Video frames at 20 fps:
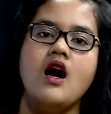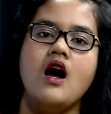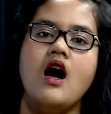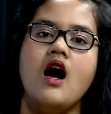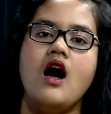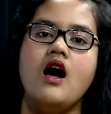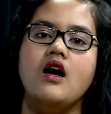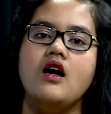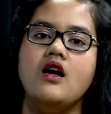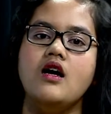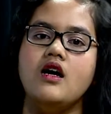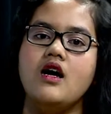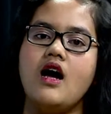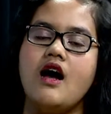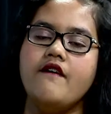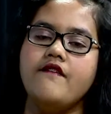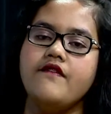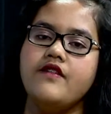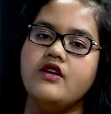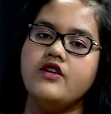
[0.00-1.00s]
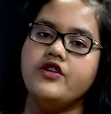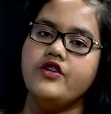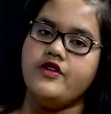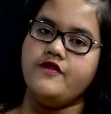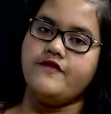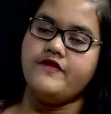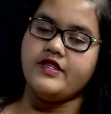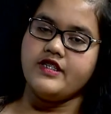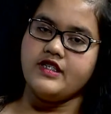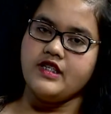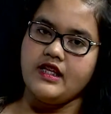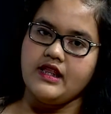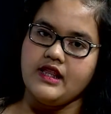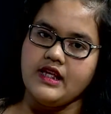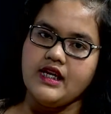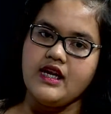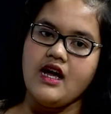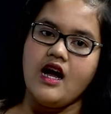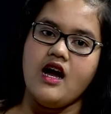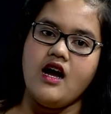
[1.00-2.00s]
After
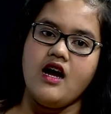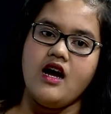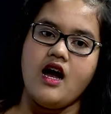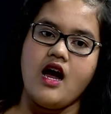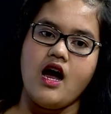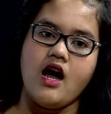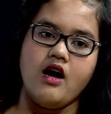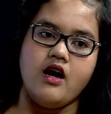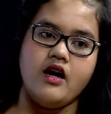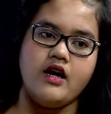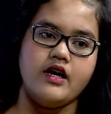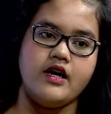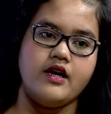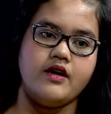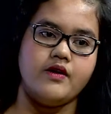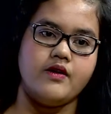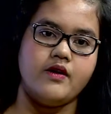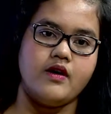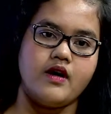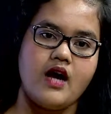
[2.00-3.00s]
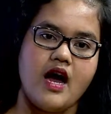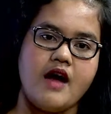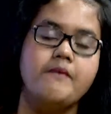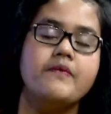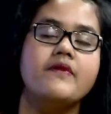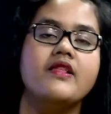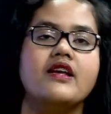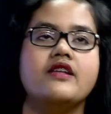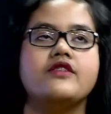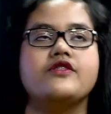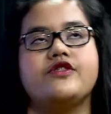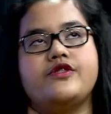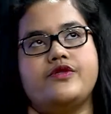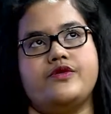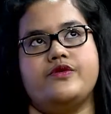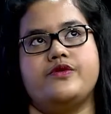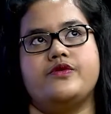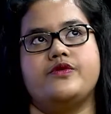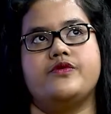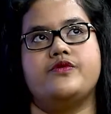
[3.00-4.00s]
university, I plan
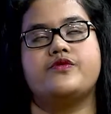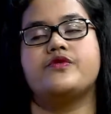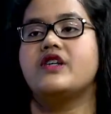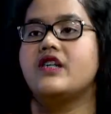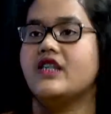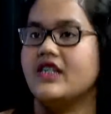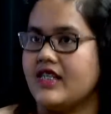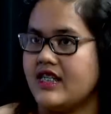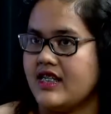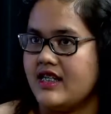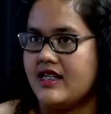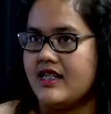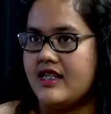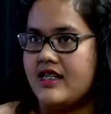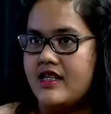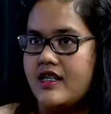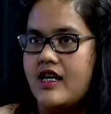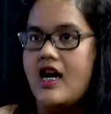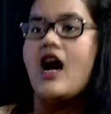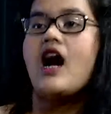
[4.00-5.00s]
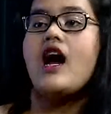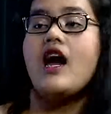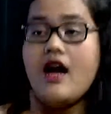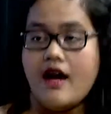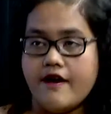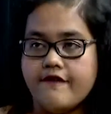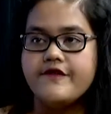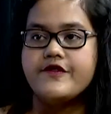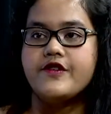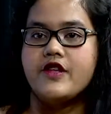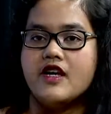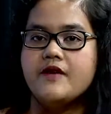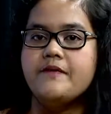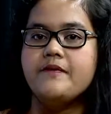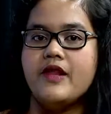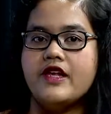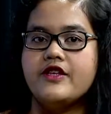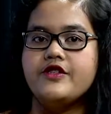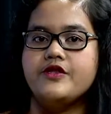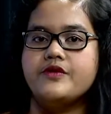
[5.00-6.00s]
to work. I have a
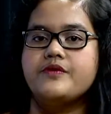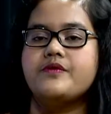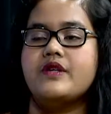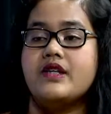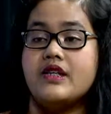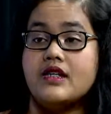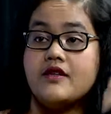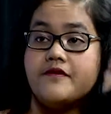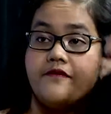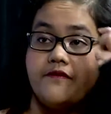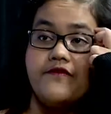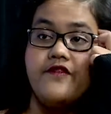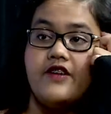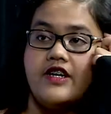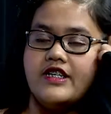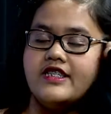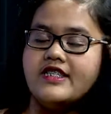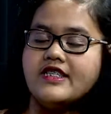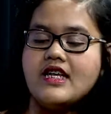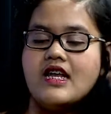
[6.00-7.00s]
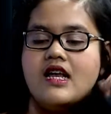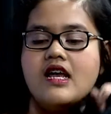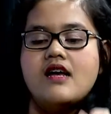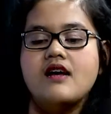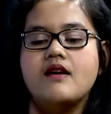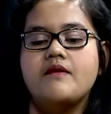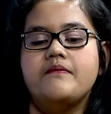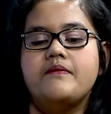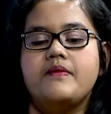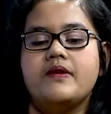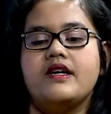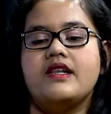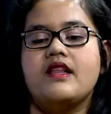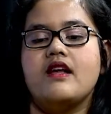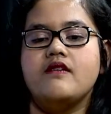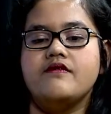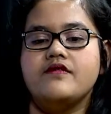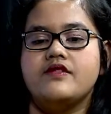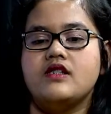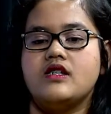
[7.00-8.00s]
plan to work first, but
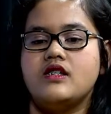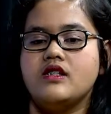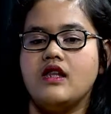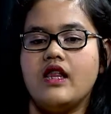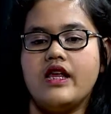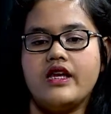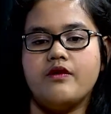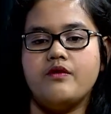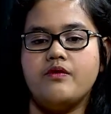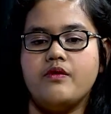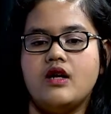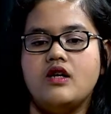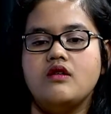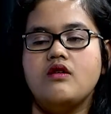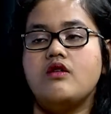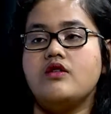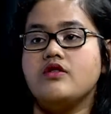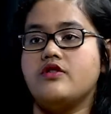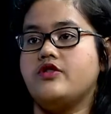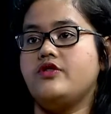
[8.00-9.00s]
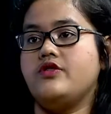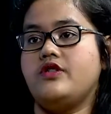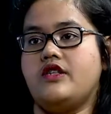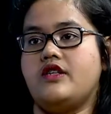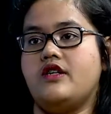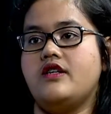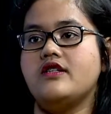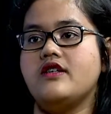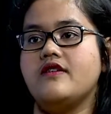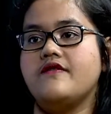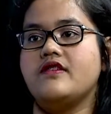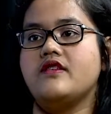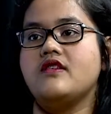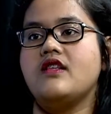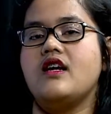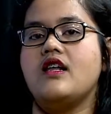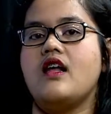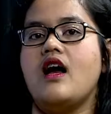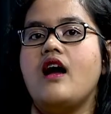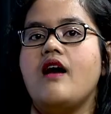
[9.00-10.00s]
after like 1 or 2 years after
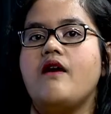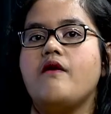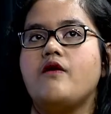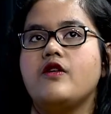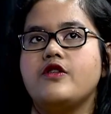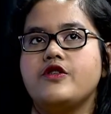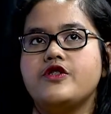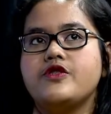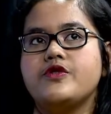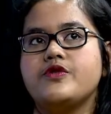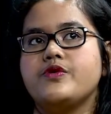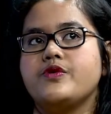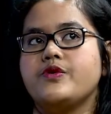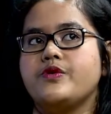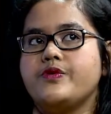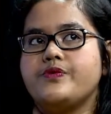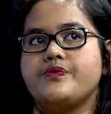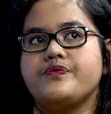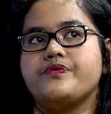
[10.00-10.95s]
that, I want to